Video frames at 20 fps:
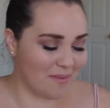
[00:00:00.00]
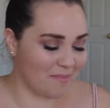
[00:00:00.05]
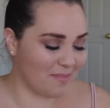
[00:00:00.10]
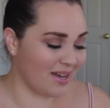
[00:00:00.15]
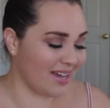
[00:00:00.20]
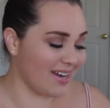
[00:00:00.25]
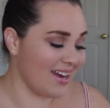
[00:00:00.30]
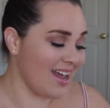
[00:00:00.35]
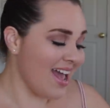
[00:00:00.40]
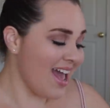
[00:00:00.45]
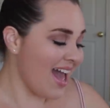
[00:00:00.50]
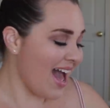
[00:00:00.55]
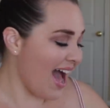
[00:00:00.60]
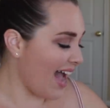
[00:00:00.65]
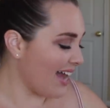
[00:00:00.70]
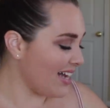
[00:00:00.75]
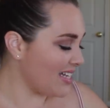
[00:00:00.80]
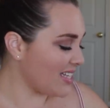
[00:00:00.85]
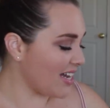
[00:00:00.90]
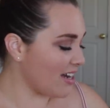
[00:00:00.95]
but
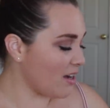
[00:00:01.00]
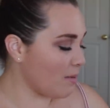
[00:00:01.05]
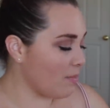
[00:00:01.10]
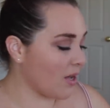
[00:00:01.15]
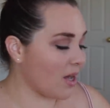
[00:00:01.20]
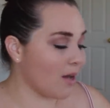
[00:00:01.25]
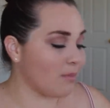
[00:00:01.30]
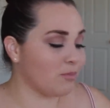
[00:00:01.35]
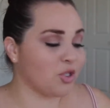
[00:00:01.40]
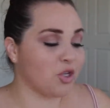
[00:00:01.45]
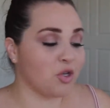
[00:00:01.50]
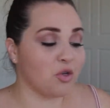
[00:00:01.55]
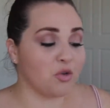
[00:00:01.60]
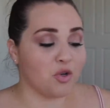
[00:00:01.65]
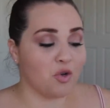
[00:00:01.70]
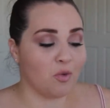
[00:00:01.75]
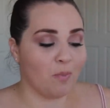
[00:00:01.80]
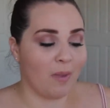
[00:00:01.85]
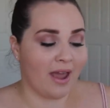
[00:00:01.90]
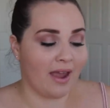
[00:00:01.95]
I decided to pick up 2
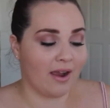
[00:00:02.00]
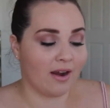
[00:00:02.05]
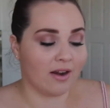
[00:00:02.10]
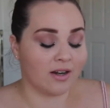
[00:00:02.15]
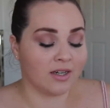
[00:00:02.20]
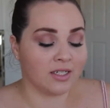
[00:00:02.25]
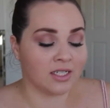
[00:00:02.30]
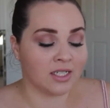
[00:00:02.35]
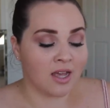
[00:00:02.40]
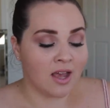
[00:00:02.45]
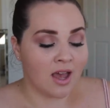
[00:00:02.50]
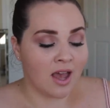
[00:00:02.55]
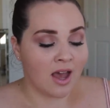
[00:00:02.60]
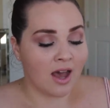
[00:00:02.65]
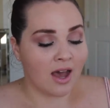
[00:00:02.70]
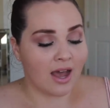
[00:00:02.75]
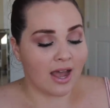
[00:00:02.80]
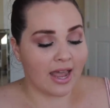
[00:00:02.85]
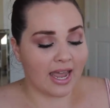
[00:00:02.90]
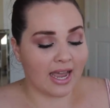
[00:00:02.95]
new pairs.
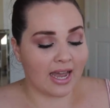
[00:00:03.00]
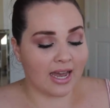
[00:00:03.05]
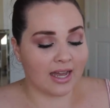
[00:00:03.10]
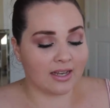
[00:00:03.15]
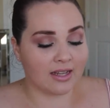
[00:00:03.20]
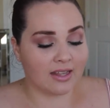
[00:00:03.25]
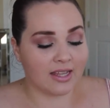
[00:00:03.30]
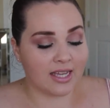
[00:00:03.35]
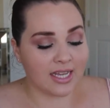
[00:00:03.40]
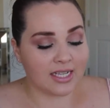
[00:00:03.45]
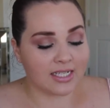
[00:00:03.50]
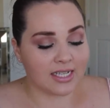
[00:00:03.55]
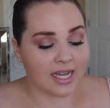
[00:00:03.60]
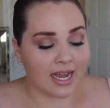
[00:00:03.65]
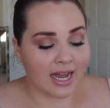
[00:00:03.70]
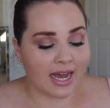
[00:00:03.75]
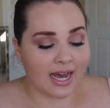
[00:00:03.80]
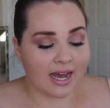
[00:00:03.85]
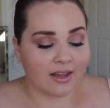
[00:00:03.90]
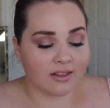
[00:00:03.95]
And these
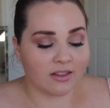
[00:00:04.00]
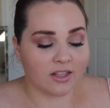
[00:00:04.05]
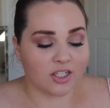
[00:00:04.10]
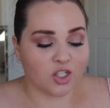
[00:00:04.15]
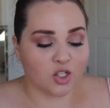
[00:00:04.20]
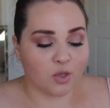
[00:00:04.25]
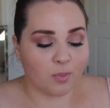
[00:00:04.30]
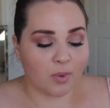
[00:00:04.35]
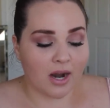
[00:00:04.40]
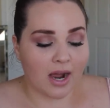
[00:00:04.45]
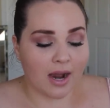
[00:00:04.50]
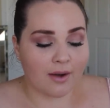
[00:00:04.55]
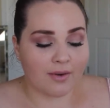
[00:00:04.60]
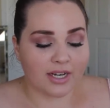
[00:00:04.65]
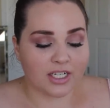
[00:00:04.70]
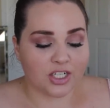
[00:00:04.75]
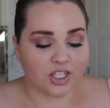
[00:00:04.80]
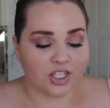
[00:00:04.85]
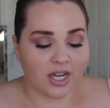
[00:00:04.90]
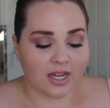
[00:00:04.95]
I got the super
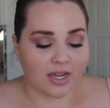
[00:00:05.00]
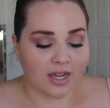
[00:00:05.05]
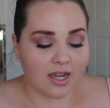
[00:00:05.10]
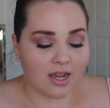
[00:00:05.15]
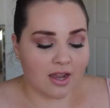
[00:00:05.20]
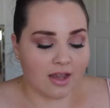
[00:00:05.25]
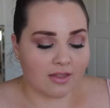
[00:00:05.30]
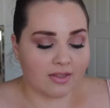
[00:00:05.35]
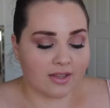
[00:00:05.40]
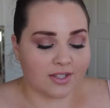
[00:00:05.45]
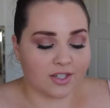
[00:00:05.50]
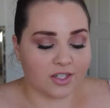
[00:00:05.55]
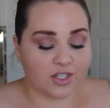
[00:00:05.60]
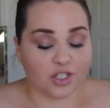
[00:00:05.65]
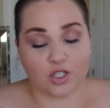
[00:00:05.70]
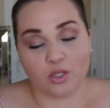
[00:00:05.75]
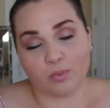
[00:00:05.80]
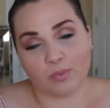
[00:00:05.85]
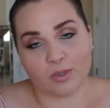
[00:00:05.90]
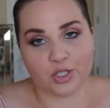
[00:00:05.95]
high-rise jegging, and these are
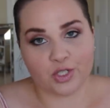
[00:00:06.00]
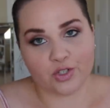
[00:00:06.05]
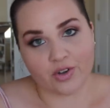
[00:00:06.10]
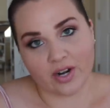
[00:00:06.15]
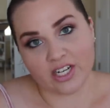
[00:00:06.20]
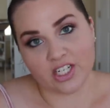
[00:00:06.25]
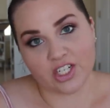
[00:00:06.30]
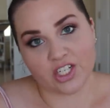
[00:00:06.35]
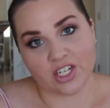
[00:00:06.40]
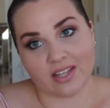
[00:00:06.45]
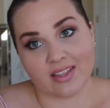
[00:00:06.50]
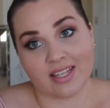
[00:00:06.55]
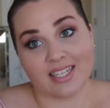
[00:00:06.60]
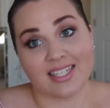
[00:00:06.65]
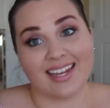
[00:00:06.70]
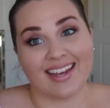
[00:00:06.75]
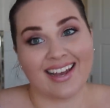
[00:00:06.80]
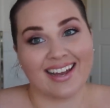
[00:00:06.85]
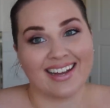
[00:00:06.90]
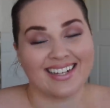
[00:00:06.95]
super stretch. And
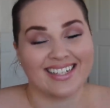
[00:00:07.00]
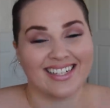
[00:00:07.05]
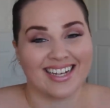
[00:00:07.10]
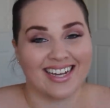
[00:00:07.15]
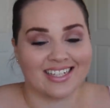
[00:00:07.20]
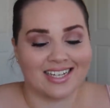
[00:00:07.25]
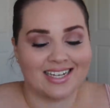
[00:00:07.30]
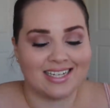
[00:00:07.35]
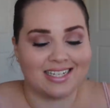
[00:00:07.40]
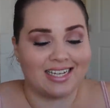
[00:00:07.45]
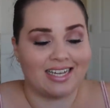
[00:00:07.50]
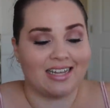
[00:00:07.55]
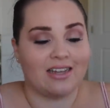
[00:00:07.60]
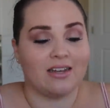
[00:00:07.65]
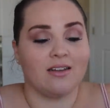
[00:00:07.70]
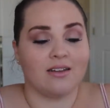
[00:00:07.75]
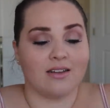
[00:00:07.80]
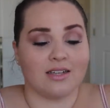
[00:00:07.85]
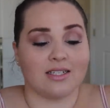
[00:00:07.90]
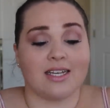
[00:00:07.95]
these I got in a size
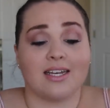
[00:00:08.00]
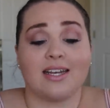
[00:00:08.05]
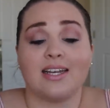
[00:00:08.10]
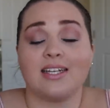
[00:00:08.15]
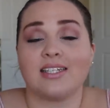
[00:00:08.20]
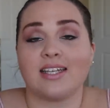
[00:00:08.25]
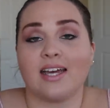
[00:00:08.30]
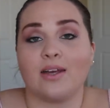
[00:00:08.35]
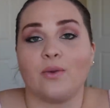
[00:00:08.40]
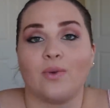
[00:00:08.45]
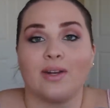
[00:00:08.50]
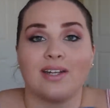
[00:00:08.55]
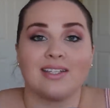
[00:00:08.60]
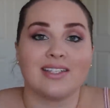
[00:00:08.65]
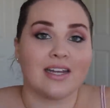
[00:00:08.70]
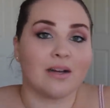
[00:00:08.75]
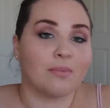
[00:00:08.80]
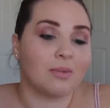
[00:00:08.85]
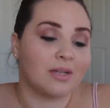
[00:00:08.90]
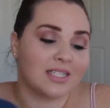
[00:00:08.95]
18, because like I said, when
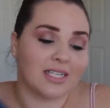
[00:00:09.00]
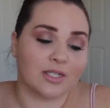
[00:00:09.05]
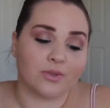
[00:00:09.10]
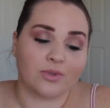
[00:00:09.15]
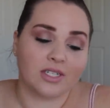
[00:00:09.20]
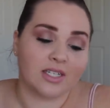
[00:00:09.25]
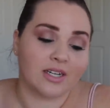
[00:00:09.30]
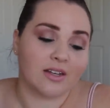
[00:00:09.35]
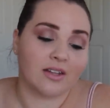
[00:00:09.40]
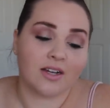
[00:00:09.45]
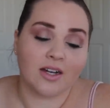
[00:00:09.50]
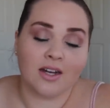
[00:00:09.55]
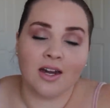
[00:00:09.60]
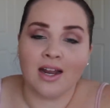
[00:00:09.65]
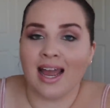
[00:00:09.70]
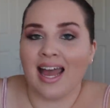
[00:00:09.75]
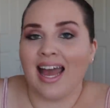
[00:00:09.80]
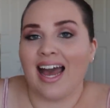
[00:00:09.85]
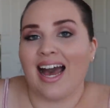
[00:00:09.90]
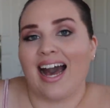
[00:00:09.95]
it's not a plus-size retailer,
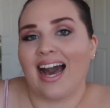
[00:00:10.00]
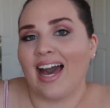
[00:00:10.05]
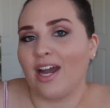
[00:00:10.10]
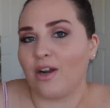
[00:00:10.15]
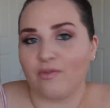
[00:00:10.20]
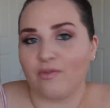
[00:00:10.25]
I